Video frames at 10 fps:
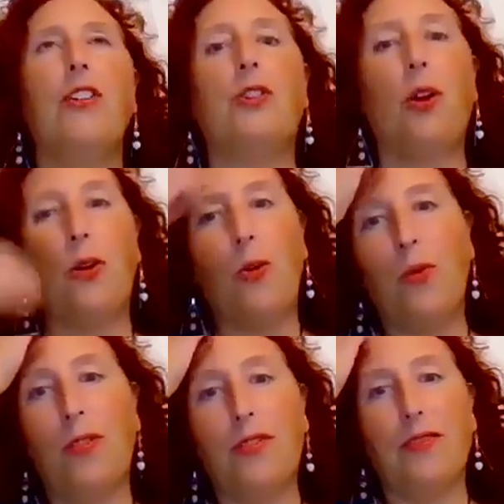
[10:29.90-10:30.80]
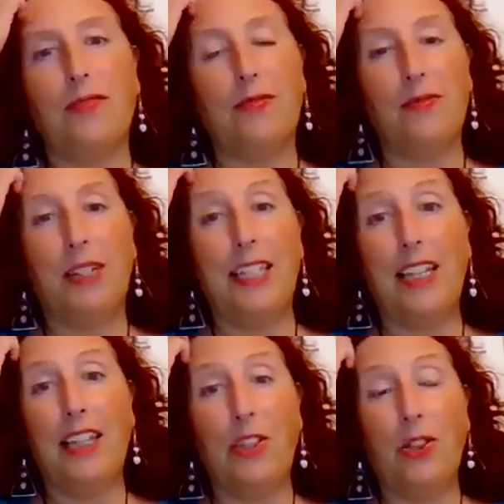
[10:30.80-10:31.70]
So we
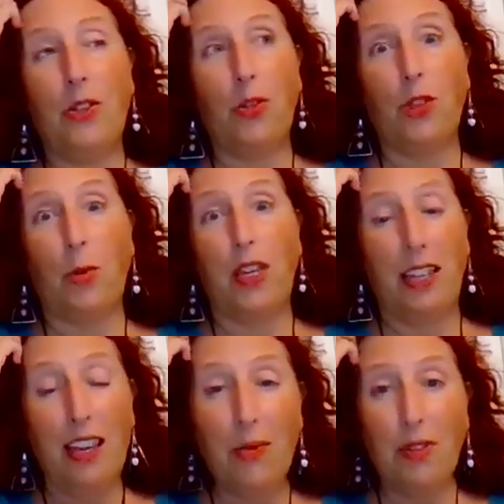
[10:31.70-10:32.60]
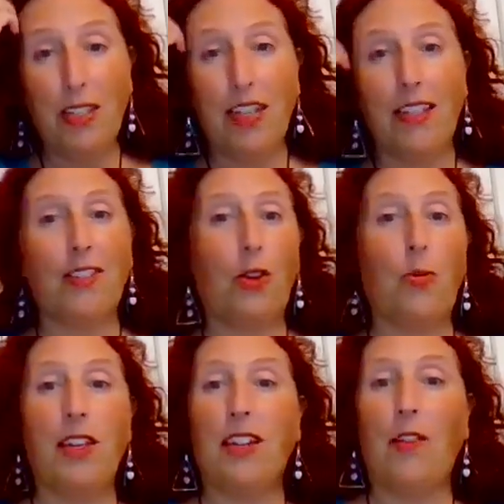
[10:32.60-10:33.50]
need it so we can eat. We need it so
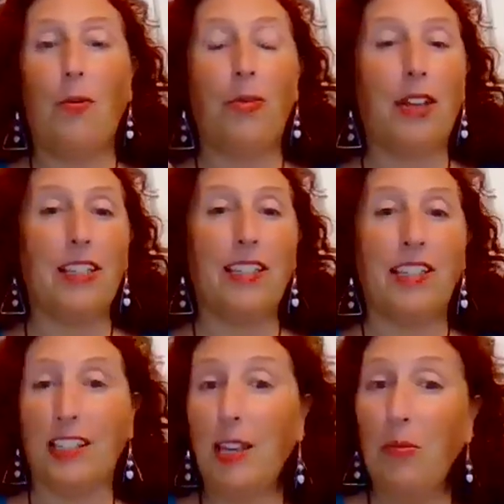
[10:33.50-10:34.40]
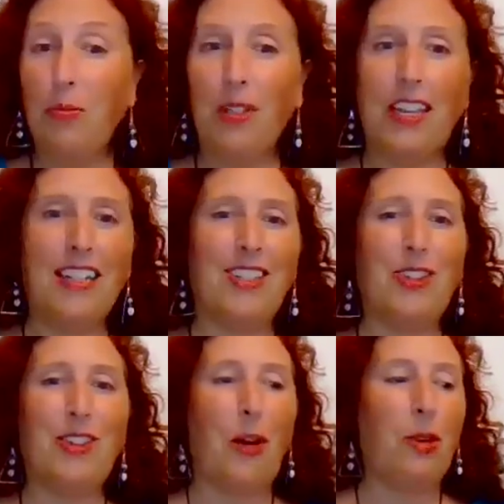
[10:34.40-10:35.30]
we can have a place to sleep. We need it
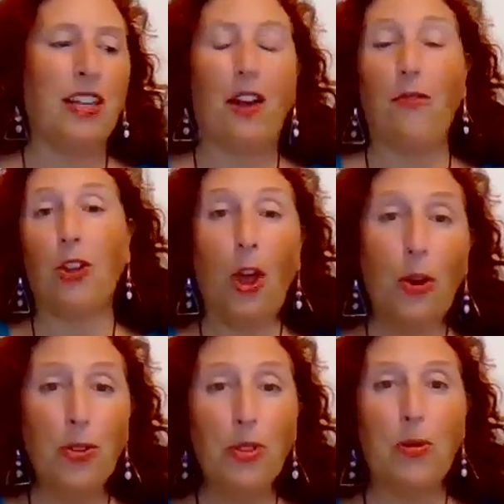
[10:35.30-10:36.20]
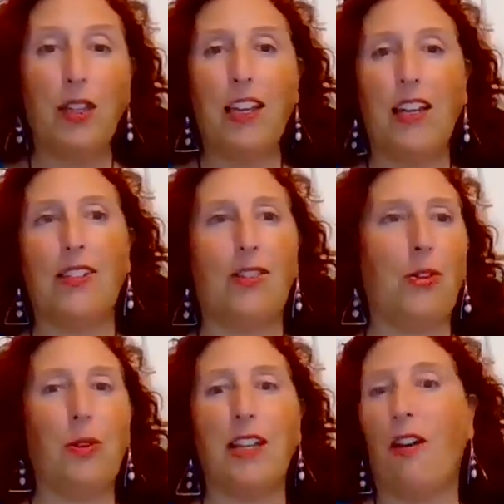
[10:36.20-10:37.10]
so that we can have clothes. We need it
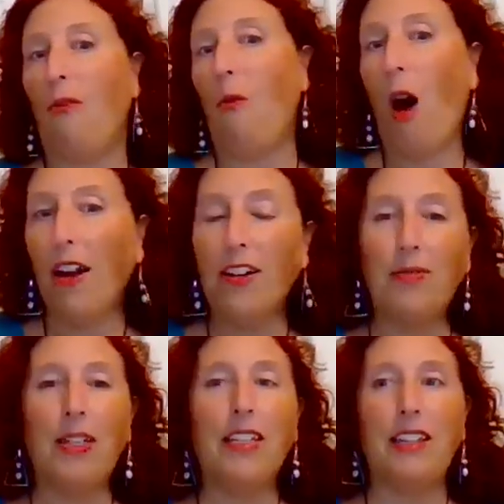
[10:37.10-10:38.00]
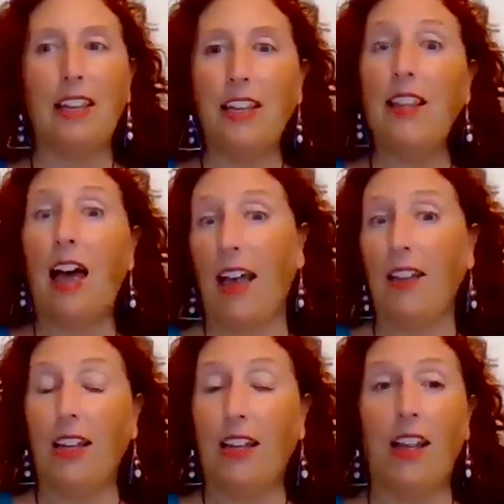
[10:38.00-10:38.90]
so we can have water. We need that.
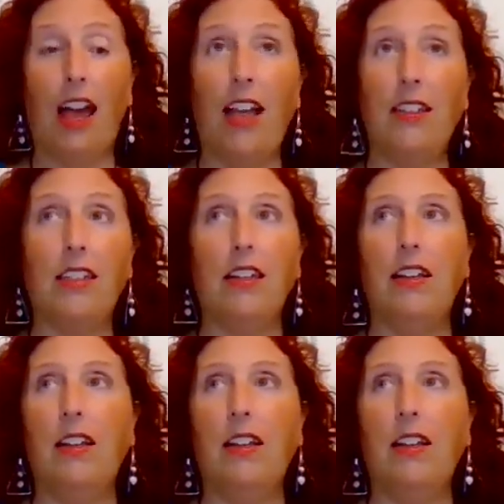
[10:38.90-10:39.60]
And